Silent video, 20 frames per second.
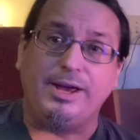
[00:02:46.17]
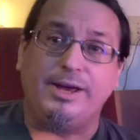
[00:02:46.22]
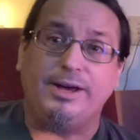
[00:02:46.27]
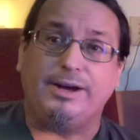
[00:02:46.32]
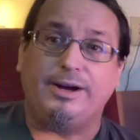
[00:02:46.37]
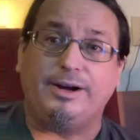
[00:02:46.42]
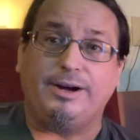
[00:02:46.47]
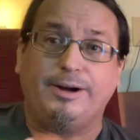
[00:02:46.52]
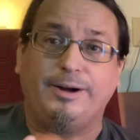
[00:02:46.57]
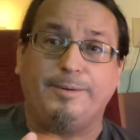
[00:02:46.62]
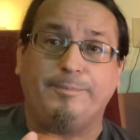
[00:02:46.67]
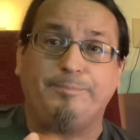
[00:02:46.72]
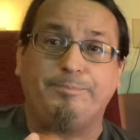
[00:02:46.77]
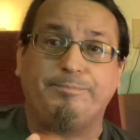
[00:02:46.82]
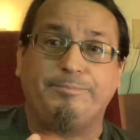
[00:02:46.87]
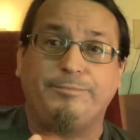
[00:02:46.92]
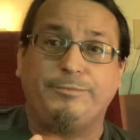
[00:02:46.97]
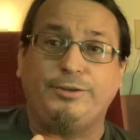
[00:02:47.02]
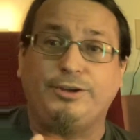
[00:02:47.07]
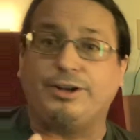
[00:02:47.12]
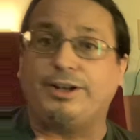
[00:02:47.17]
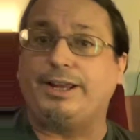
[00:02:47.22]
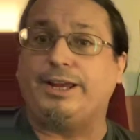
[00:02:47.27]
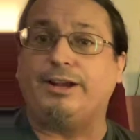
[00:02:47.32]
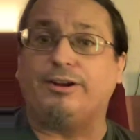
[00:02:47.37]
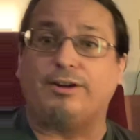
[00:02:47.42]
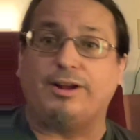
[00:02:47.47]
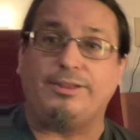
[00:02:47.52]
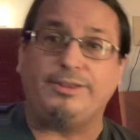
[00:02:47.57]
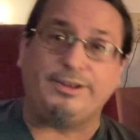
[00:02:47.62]
you're going to
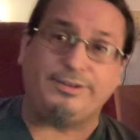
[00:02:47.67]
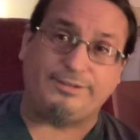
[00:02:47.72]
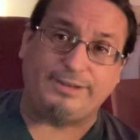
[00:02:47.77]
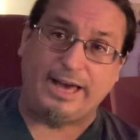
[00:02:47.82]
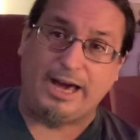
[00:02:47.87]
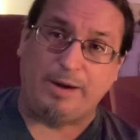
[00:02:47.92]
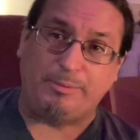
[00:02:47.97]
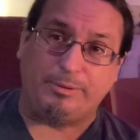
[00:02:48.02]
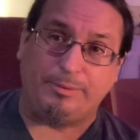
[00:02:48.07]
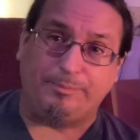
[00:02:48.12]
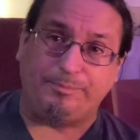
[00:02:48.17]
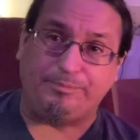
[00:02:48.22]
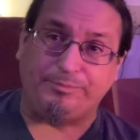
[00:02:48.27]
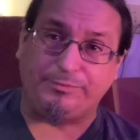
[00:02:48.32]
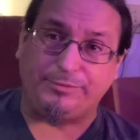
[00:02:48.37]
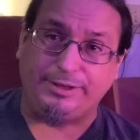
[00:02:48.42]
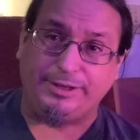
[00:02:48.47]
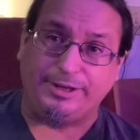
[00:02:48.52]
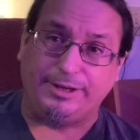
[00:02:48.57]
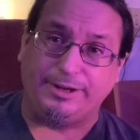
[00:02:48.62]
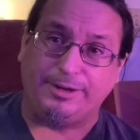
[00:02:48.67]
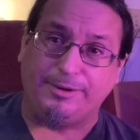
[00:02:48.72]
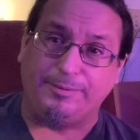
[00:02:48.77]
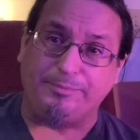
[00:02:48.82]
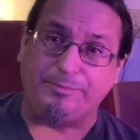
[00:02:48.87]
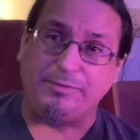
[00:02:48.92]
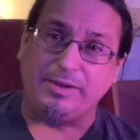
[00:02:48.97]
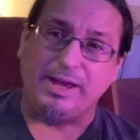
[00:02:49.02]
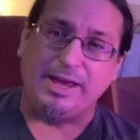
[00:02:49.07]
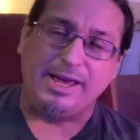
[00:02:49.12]
hear on this album. You know,
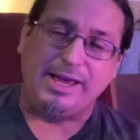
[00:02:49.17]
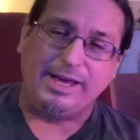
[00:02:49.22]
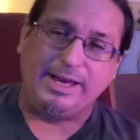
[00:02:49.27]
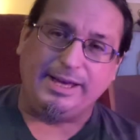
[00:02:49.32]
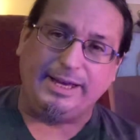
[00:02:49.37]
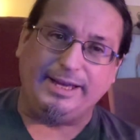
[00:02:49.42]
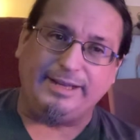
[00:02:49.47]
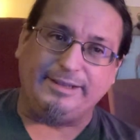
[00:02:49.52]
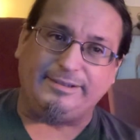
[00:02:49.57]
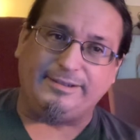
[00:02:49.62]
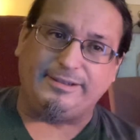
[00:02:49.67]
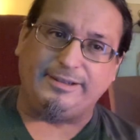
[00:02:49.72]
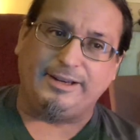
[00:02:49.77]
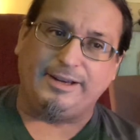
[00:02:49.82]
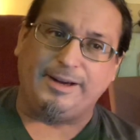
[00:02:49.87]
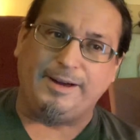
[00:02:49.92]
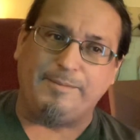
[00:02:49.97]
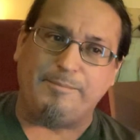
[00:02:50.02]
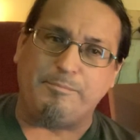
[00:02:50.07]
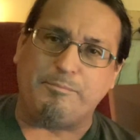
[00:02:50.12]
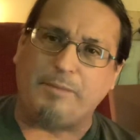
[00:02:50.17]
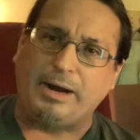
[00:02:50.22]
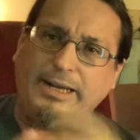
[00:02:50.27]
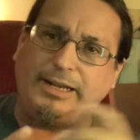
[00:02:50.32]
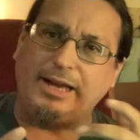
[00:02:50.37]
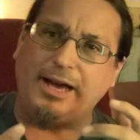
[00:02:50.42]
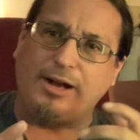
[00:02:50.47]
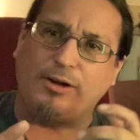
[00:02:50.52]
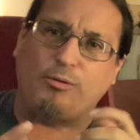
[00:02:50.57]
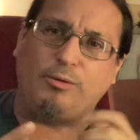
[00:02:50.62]
it might
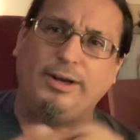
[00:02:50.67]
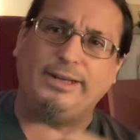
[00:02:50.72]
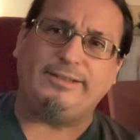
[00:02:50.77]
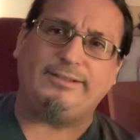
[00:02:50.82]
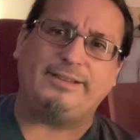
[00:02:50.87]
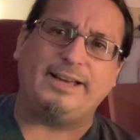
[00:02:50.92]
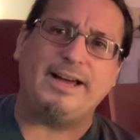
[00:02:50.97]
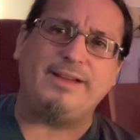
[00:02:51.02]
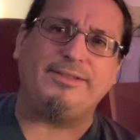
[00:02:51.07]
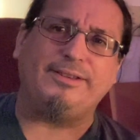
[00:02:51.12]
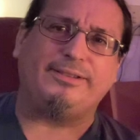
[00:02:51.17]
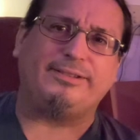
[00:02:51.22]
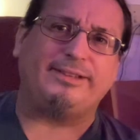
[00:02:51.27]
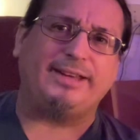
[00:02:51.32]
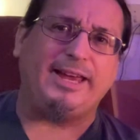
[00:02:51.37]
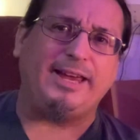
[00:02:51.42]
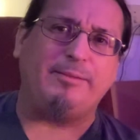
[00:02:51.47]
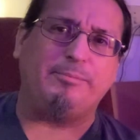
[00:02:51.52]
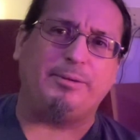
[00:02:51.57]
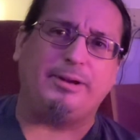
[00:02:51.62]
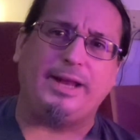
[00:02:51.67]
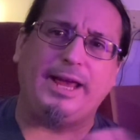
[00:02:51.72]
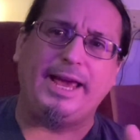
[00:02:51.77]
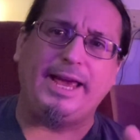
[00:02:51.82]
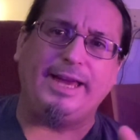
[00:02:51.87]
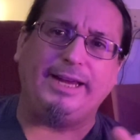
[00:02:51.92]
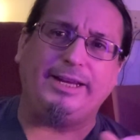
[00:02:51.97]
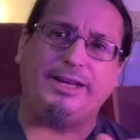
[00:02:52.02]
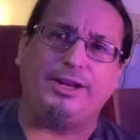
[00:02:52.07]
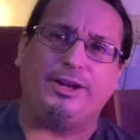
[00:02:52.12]
not quite sound the same, but
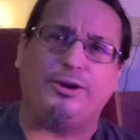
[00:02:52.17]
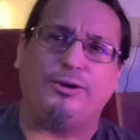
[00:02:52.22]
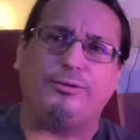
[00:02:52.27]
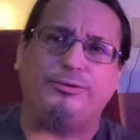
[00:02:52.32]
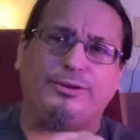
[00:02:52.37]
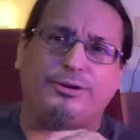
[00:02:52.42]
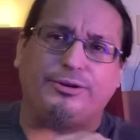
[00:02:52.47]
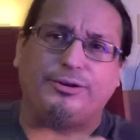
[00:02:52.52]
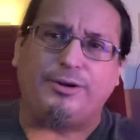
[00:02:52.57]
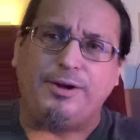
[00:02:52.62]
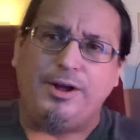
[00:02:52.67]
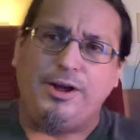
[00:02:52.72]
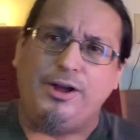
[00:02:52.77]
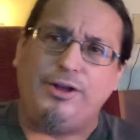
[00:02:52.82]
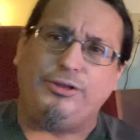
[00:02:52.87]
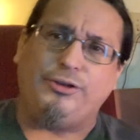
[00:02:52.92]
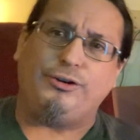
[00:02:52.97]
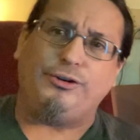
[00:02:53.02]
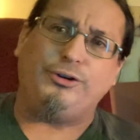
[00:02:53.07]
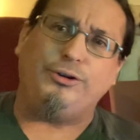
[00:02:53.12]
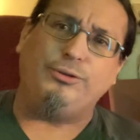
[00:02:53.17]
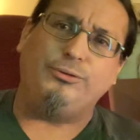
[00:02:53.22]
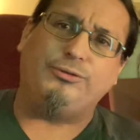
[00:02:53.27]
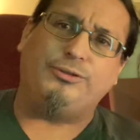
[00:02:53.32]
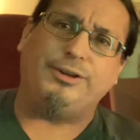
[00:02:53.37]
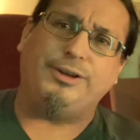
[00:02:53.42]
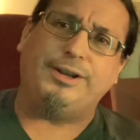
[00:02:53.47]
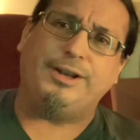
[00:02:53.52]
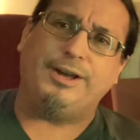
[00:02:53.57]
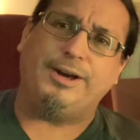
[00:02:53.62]
hey, you know, they're
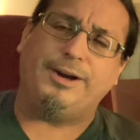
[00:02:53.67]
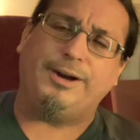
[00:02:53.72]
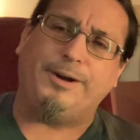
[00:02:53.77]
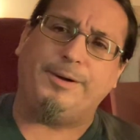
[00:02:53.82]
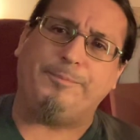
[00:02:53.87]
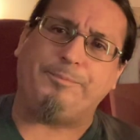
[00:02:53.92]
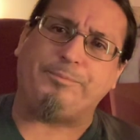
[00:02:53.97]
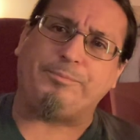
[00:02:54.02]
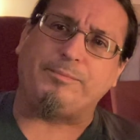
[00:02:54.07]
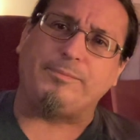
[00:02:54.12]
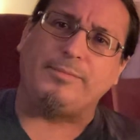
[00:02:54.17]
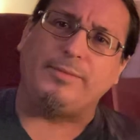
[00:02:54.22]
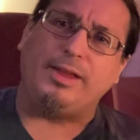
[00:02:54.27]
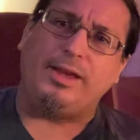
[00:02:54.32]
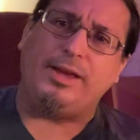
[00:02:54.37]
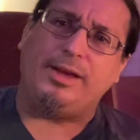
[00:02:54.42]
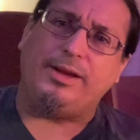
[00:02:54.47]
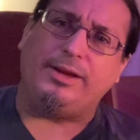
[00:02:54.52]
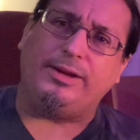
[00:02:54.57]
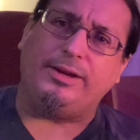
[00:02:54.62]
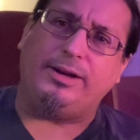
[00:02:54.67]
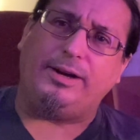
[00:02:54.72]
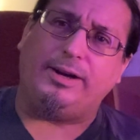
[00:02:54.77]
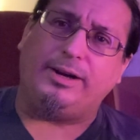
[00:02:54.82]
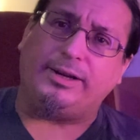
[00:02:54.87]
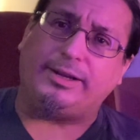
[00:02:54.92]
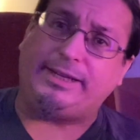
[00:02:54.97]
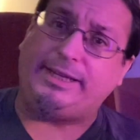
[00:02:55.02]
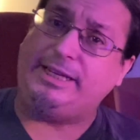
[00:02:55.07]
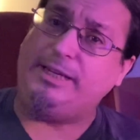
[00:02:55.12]
using
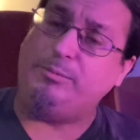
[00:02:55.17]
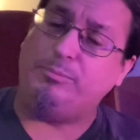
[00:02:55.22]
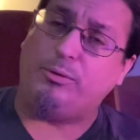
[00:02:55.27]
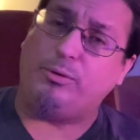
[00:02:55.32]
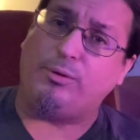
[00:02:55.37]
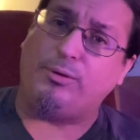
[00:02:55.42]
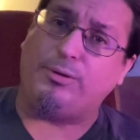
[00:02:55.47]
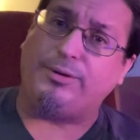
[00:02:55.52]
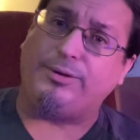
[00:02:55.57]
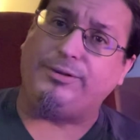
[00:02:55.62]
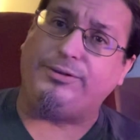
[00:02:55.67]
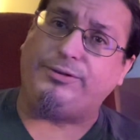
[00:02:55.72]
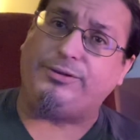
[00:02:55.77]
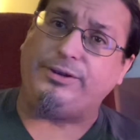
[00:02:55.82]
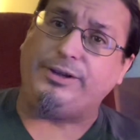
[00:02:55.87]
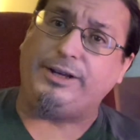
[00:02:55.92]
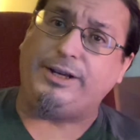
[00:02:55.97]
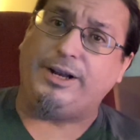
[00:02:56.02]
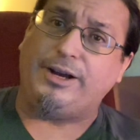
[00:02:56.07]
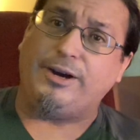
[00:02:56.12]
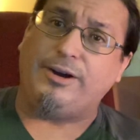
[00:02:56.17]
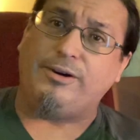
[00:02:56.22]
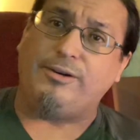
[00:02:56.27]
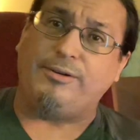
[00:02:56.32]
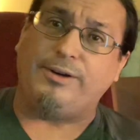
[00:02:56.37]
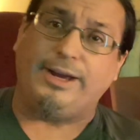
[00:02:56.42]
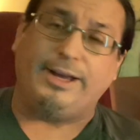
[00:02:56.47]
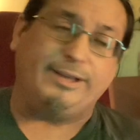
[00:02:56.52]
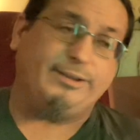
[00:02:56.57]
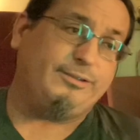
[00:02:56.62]
keyboards, you know,
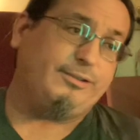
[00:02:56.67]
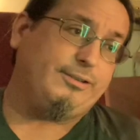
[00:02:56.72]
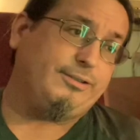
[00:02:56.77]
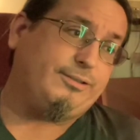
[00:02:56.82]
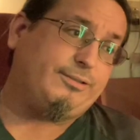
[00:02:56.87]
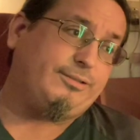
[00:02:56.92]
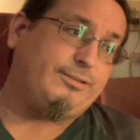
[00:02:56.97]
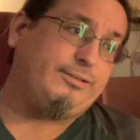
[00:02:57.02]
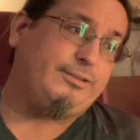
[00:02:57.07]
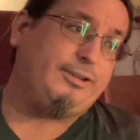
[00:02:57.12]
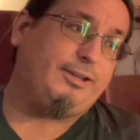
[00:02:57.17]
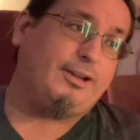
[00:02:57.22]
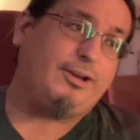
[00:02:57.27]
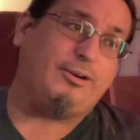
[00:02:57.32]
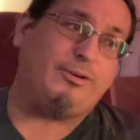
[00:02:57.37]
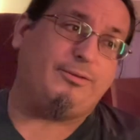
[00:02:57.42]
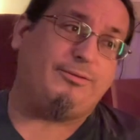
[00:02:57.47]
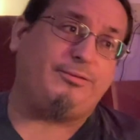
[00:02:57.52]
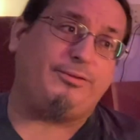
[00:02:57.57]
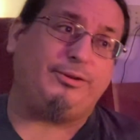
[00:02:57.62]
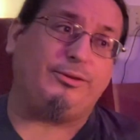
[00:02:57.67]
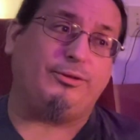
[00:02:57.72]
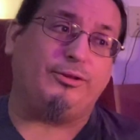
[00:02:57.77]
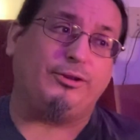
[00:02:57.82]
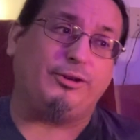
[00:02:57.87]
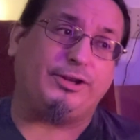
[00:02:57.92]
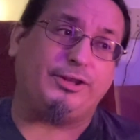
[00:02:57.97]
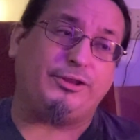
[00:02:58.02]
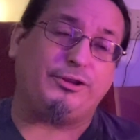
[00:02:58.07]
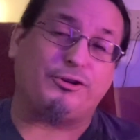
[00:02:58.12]
and just, you know, if you
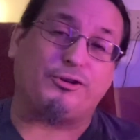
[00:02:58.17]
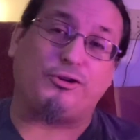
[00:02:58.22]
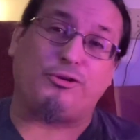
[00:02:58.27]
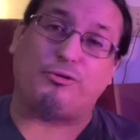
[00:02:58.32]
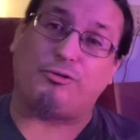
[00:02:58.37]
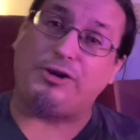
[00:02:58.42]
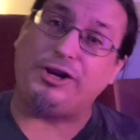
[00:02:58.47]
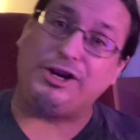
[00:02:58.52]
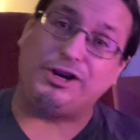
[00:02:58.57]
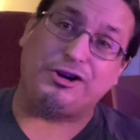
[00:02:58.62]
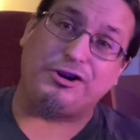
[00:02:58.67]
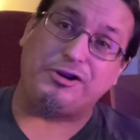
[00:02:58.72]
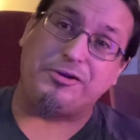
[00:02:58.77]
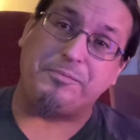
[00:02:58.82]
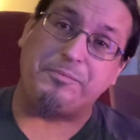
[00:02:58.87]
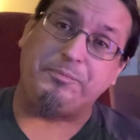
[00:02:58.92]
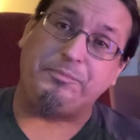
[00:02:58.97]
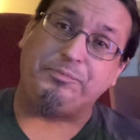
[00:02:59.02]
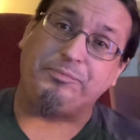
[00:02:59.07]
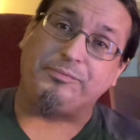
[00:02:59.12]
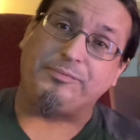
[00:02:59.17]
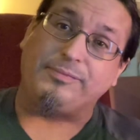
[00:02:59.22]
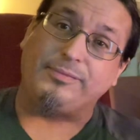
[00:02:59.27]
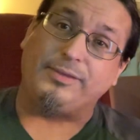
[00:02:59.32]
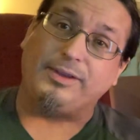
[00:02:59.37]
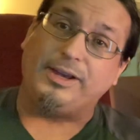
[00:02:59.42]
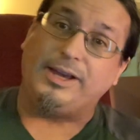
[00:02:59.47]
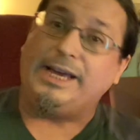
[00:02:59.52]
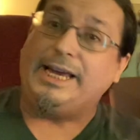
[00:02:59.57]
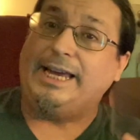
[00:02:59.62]
look at their career,
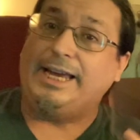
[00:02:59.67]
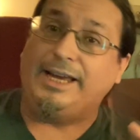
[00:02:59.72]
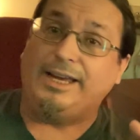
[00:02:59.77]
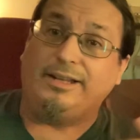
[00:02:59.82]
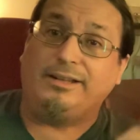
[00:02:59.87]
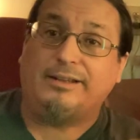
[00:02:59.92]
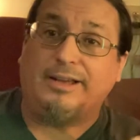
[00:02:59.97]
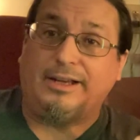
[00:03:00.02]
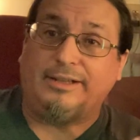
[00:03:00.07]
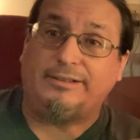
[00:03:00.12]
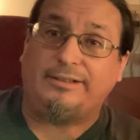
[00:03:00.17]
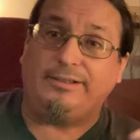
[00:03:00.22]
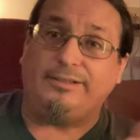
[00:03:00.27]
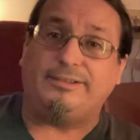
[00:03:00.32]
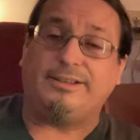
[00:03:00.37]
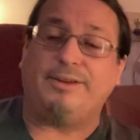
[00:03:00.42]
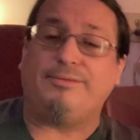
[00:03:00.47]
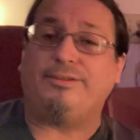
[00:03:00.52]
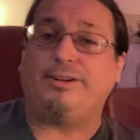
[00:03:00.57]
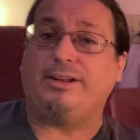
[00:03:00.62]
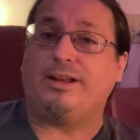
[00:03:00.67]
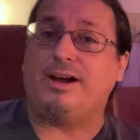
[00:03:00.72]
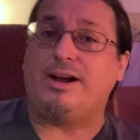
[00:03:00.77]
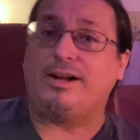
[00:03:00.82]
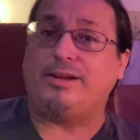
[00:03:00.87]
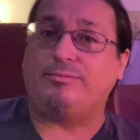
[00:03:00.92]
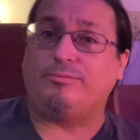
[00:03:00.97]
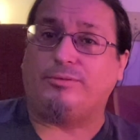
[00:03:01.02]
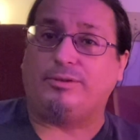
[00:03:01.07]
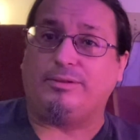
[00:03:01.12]
in
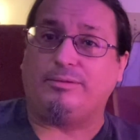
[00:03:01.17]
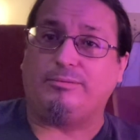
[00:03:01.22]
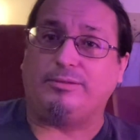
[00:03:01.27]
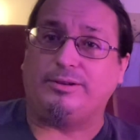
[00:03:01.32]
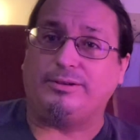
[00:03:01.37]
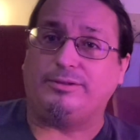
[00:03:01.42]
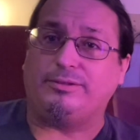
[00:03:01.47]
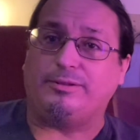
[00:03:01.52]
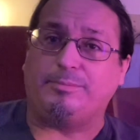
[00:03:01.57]
1979, what is the